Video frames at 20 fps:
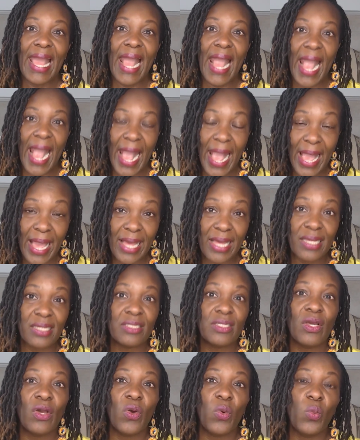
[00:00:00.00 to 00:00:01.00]

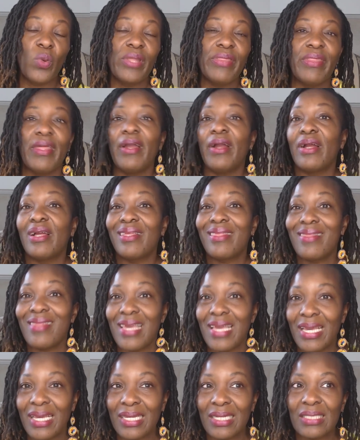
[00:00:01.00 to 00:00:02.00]
And when there are
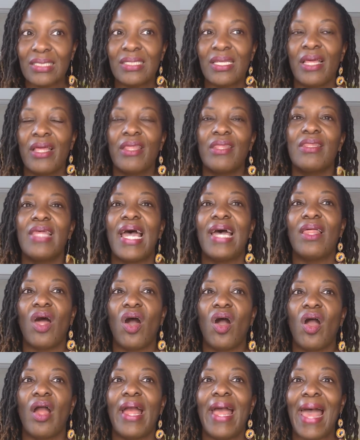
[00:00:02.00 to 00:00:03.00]
things that
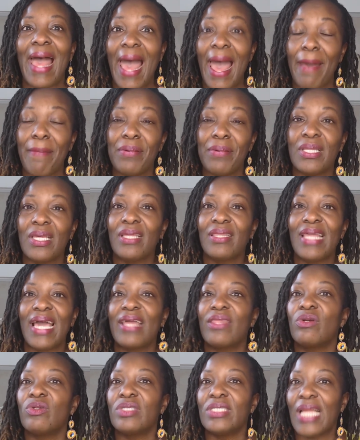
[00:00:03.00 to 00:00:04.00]
are happening
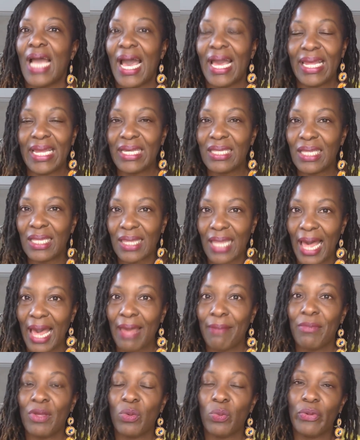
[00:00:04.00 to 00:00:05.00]
that are not in
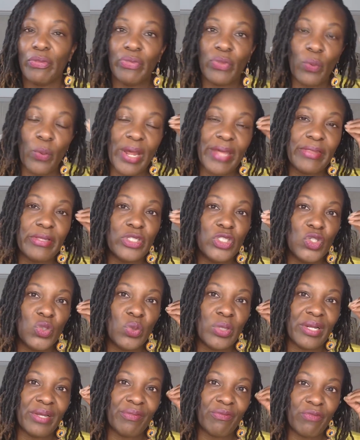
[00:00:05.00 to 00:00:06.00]
alignment with the way that you
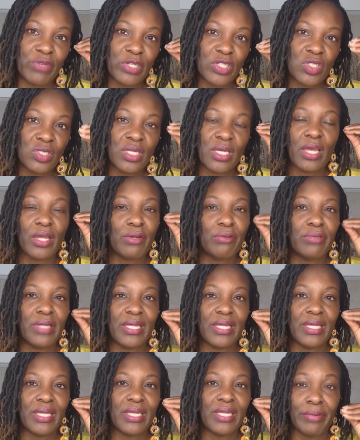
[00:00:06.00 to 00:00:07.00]
were envisioning and
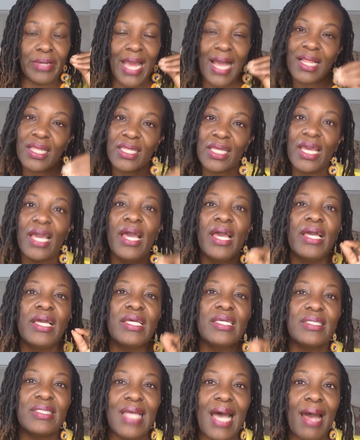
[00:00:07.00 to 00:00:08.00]
creating your reality,
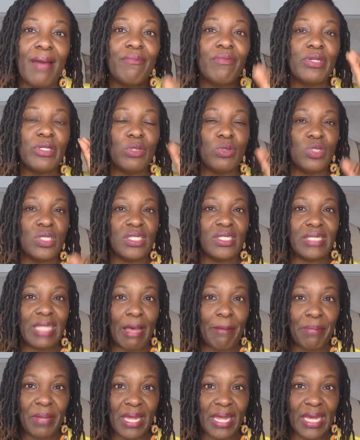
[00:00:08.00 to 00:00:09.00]
it's time for you to
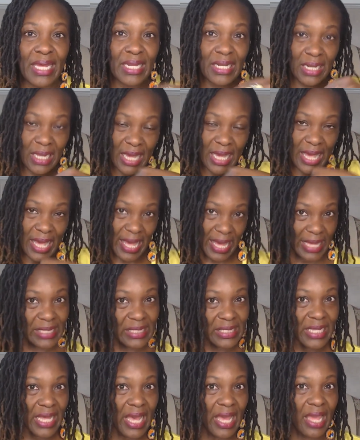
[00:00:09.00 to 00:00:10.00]
step in and
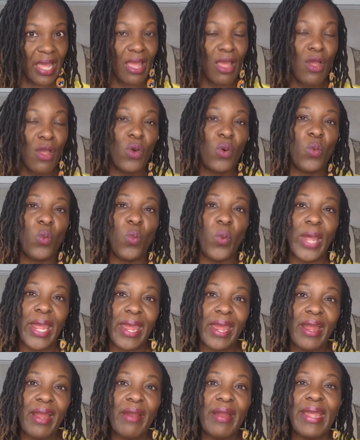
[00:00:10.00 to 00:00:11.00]
say,
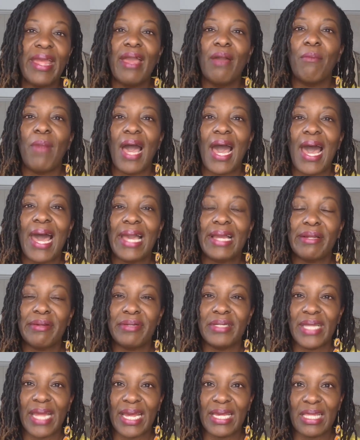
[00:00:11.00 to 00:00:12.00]
where am I
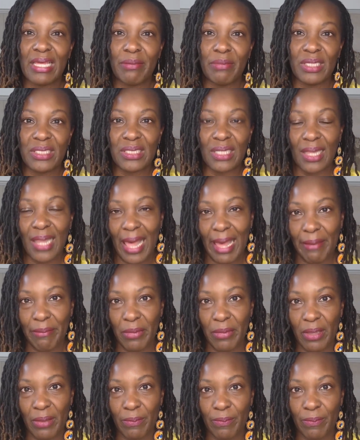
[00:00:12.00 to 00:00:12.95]
creating misalignment?